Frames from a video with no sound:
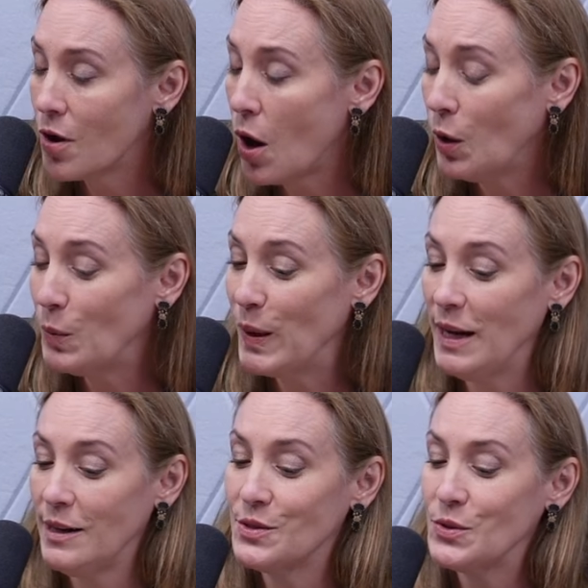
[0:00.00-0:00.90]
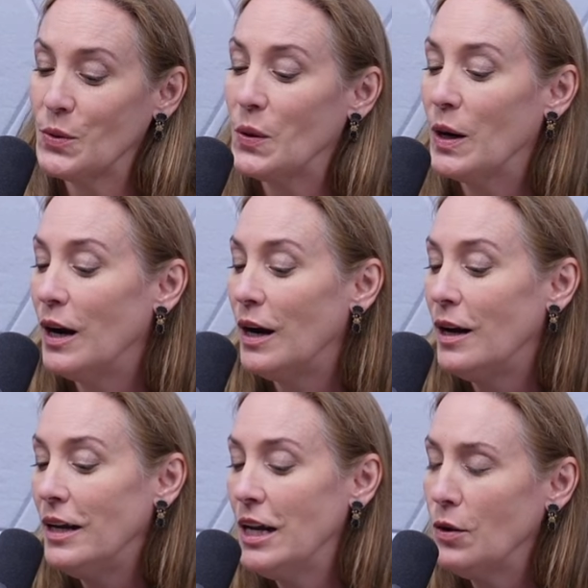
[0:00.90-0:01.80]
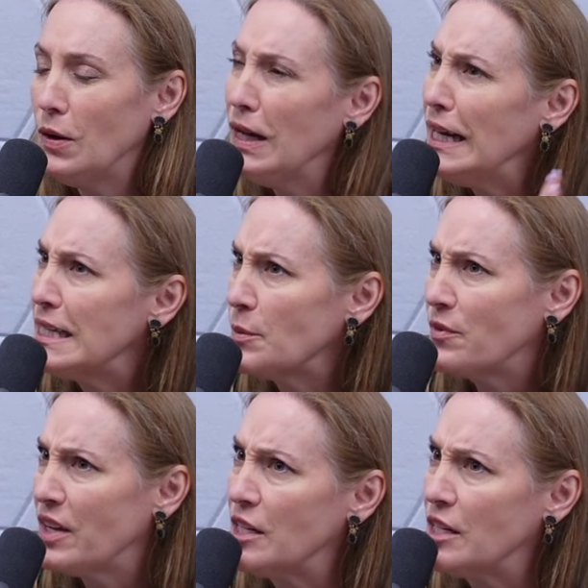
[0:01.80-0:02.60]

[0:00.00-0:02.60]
call banks or you know any type of